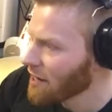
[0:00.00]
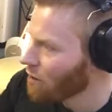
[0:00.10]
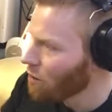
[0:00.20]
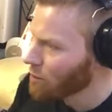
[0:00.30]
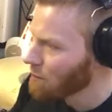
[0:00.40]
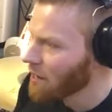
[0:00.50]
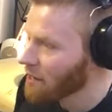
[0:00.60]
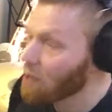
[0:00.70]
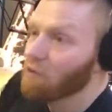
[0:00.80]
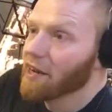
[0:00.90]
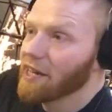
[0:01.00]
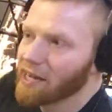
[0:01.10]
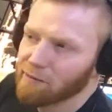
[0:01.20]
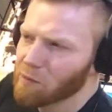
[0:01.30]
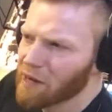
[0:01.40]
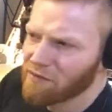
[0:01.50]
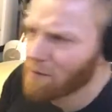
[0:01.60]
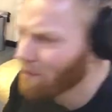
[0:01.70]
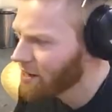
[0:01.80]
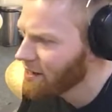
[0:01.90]
You're not always playing going, right, here comes a bit of
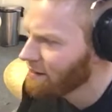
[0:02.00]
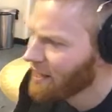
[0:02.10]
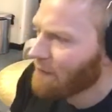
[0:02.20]
number 8, here